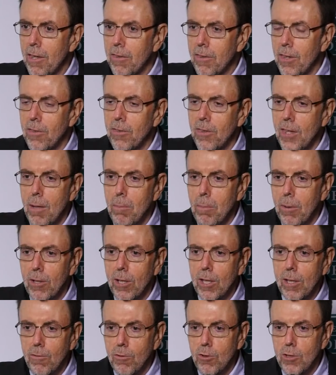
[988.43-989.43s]
that their
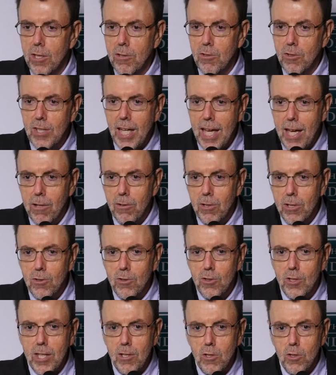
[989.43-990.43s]
beliefs are sound and
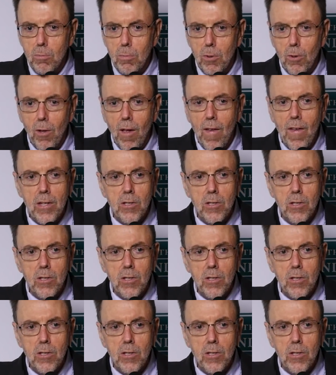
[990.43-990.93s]
sensible.